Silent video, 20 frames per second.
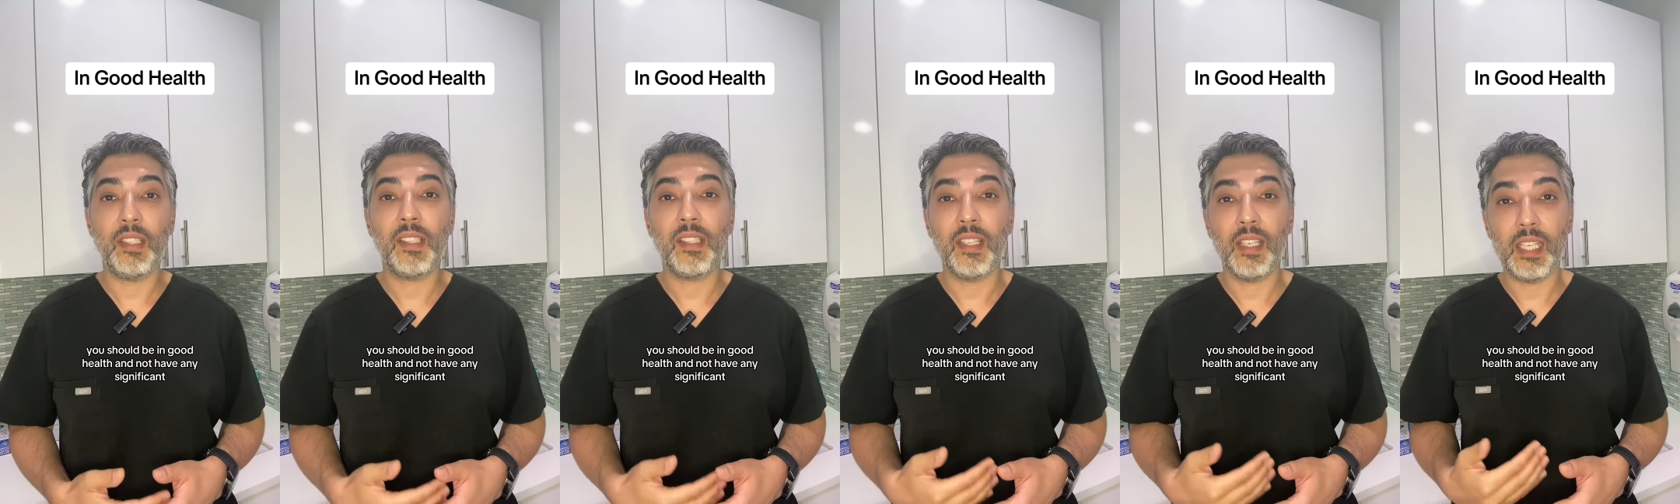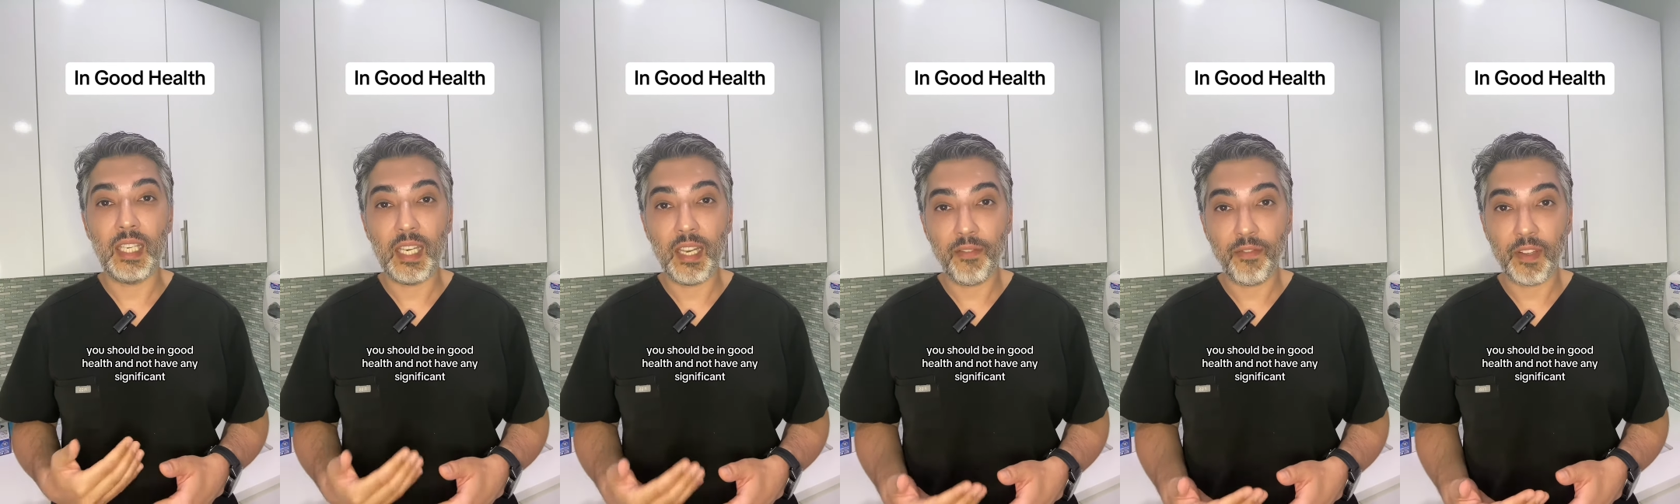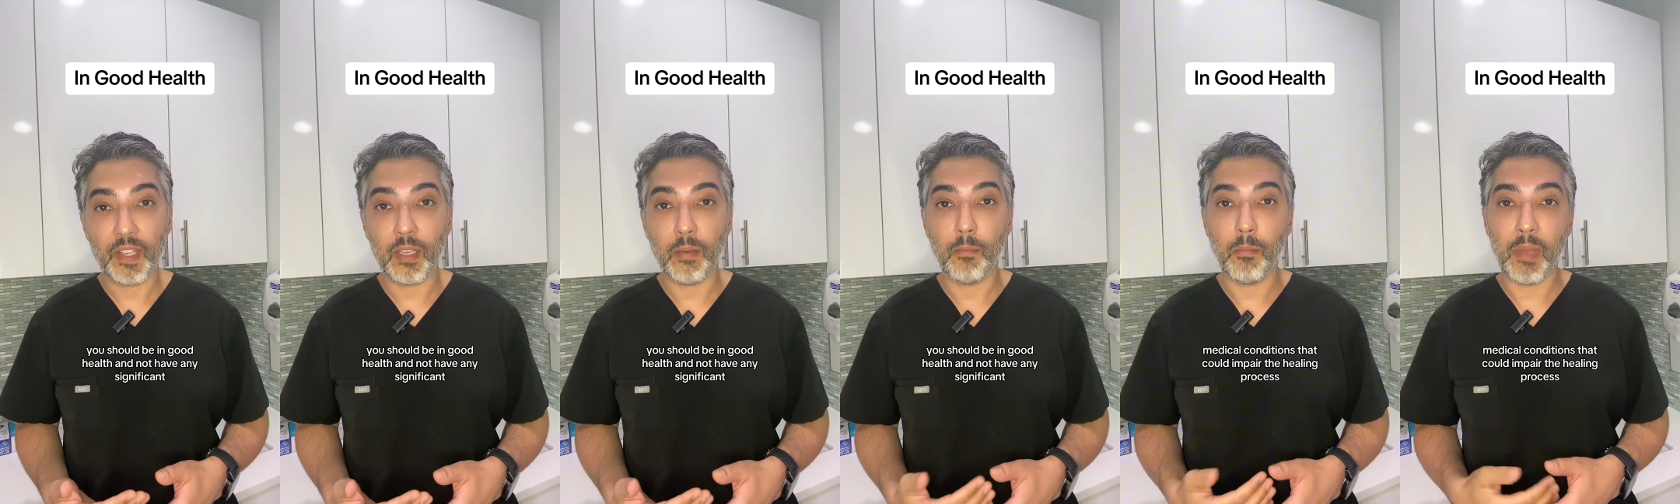
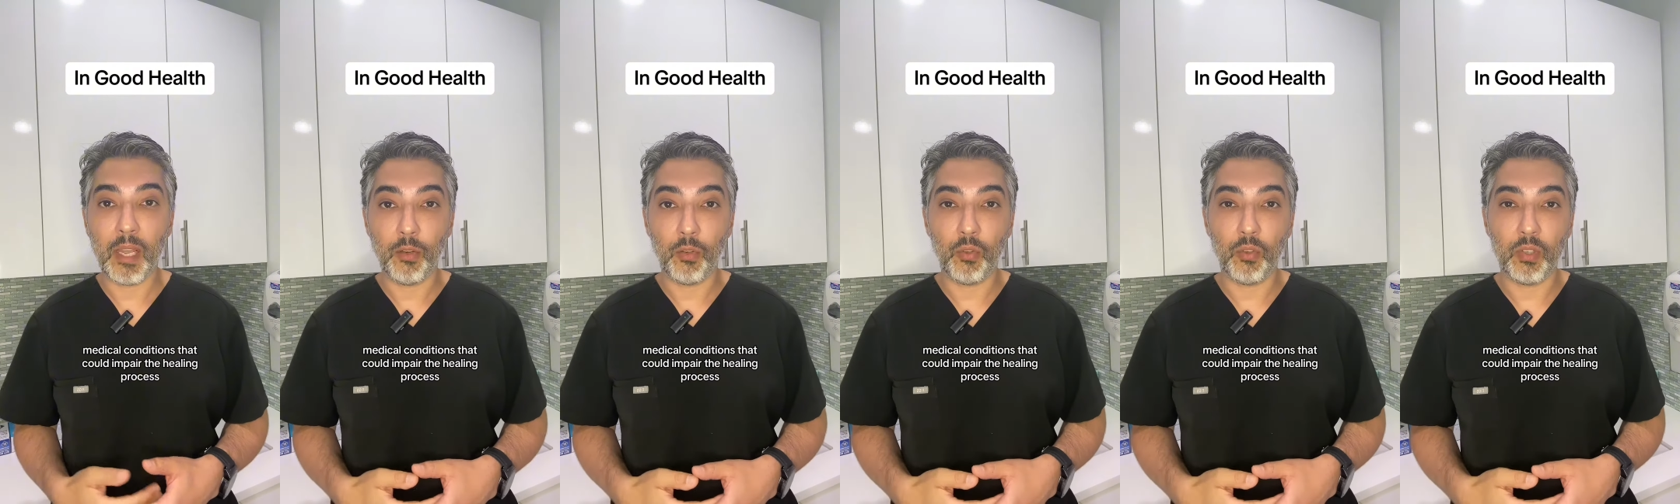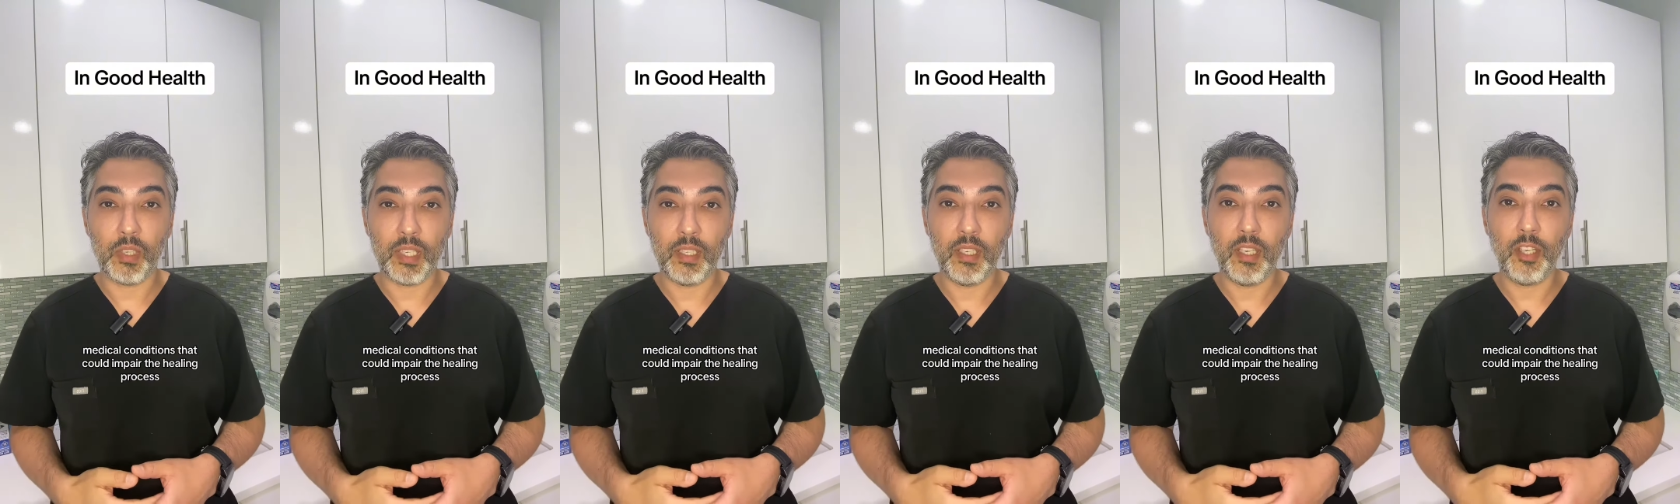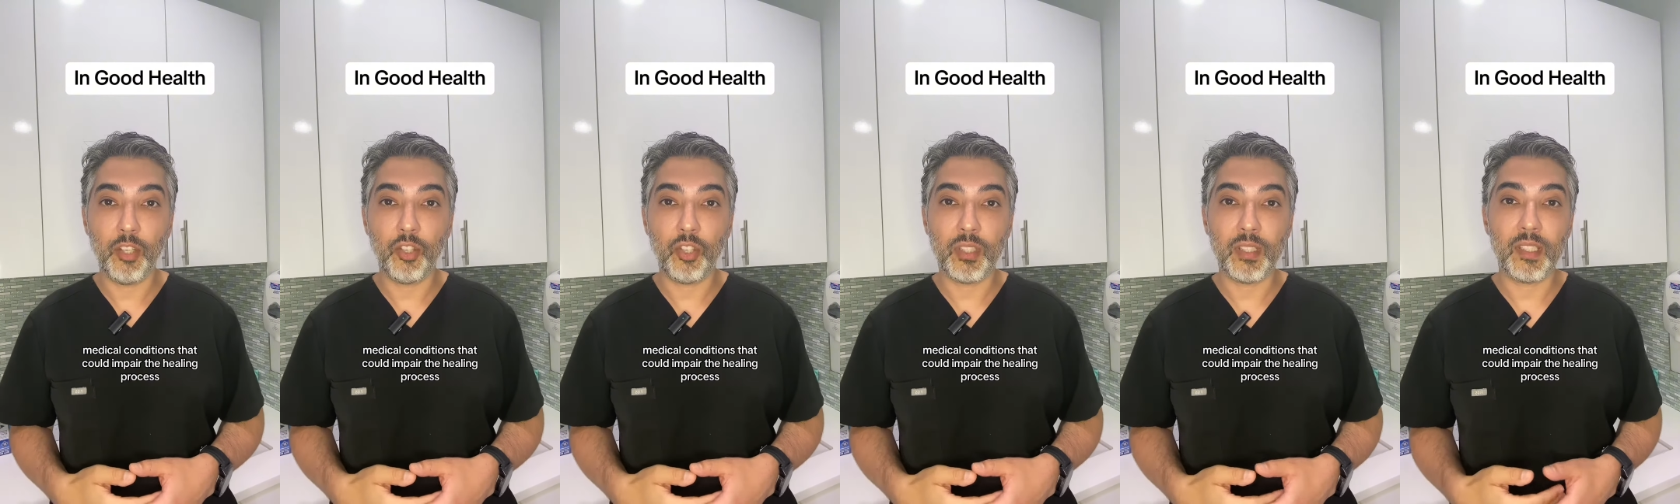significant medical
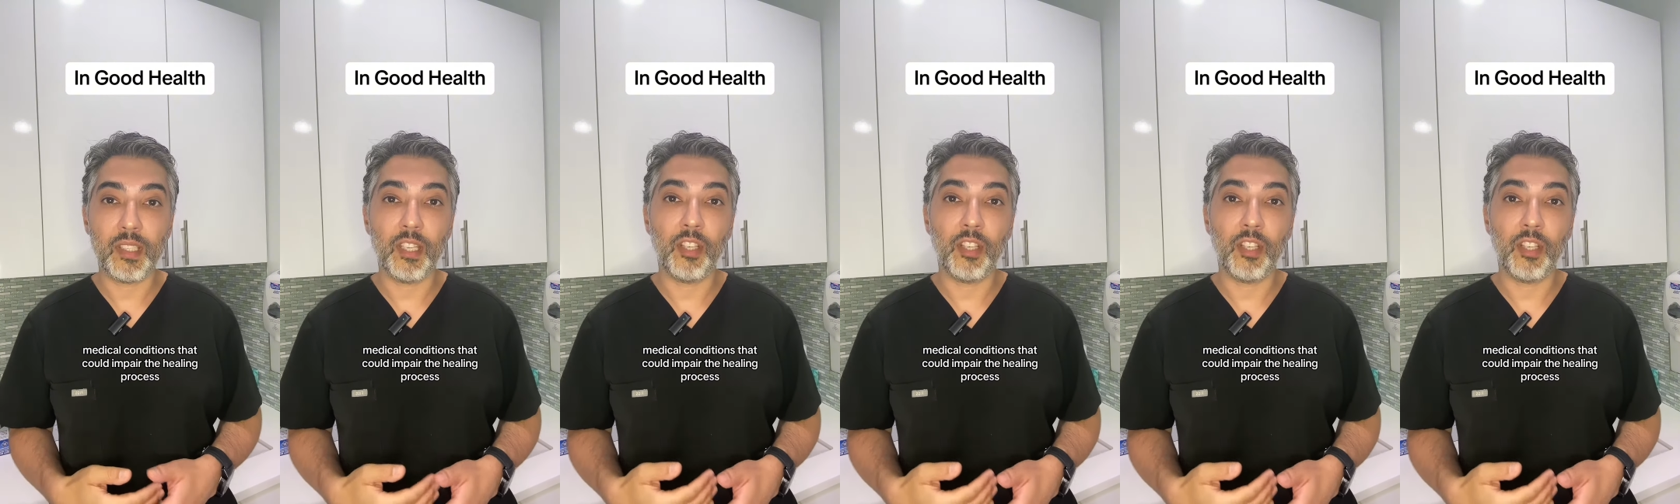conditions